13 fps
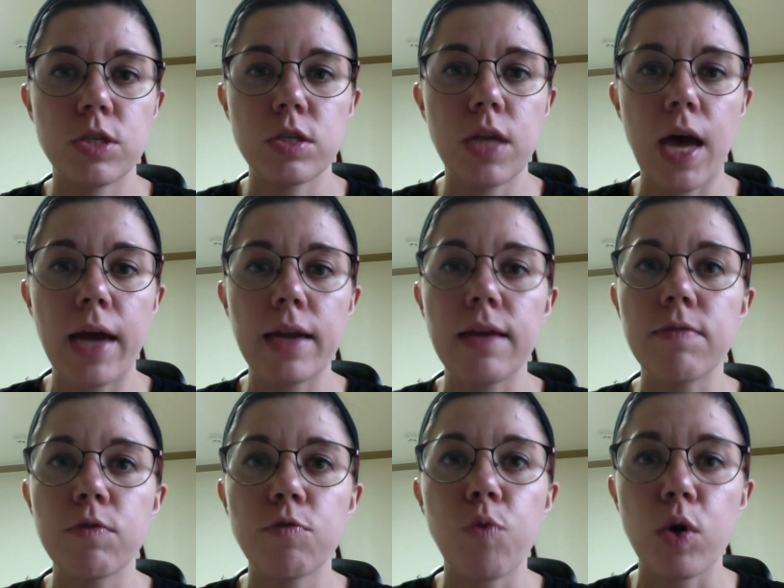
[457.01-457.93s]
Not
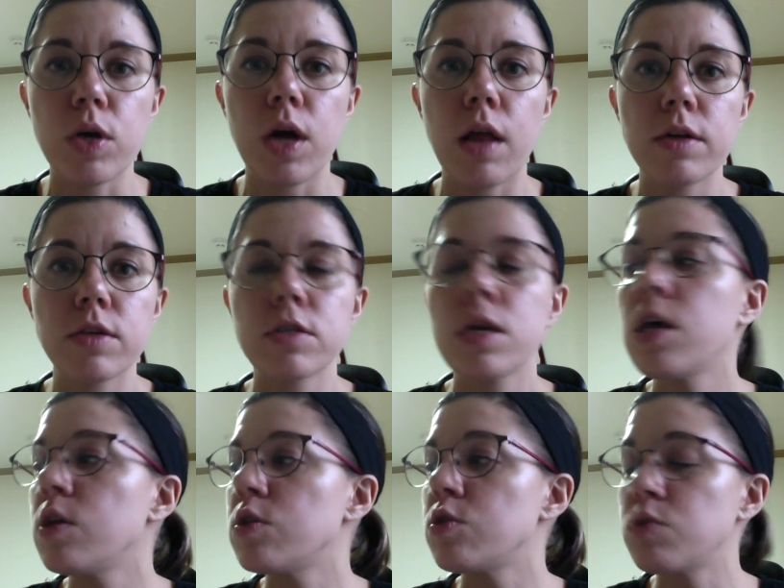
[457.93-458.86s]
even $4.
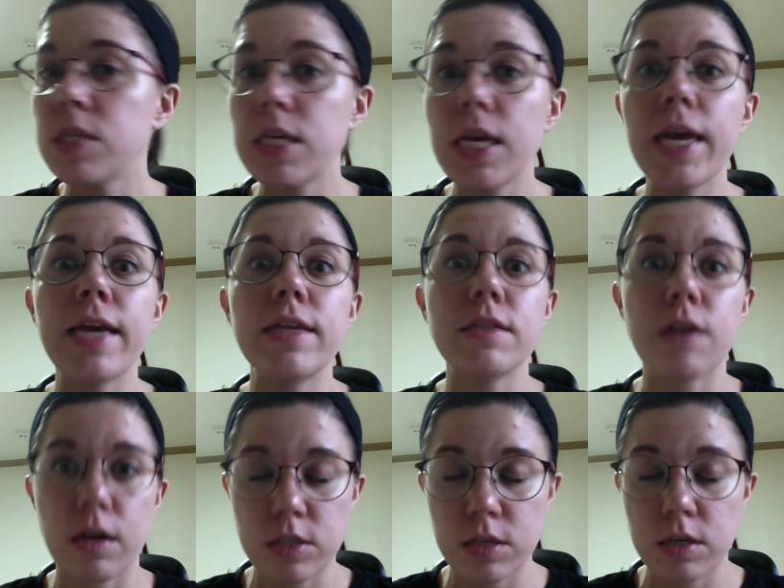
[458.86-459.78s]
So seeing a
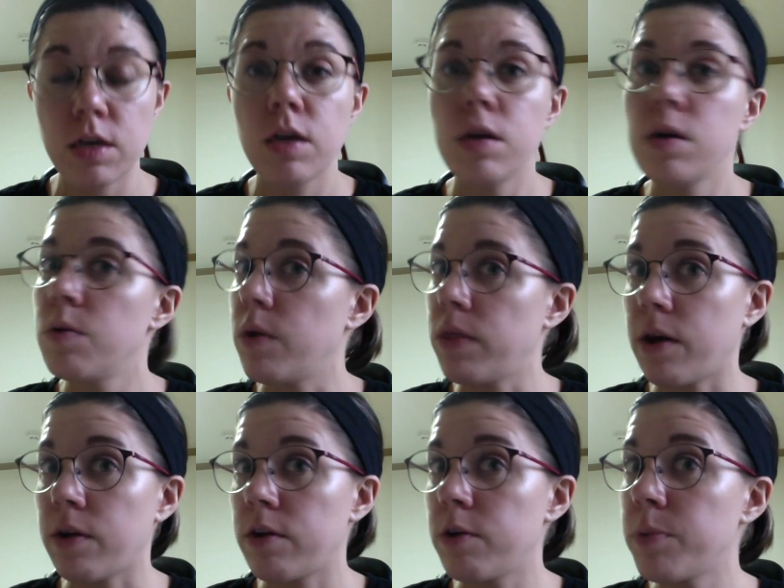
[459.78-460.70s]
doctor
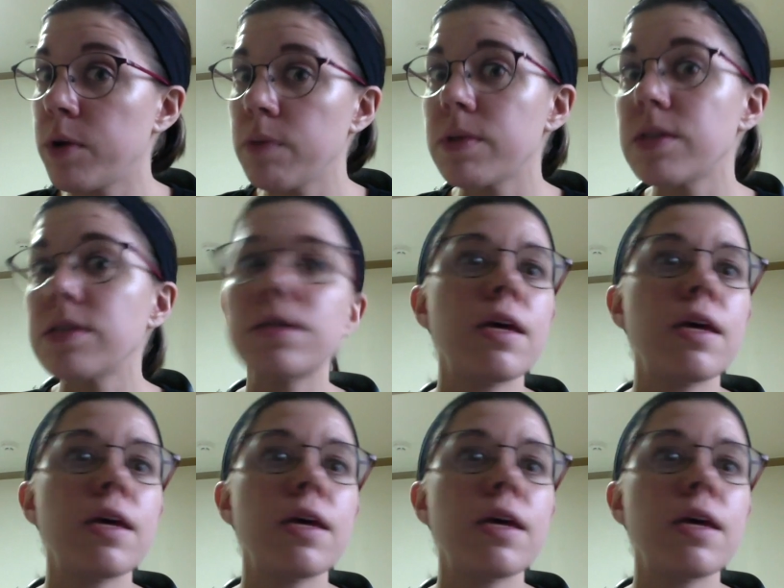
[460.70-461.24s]
without an appointment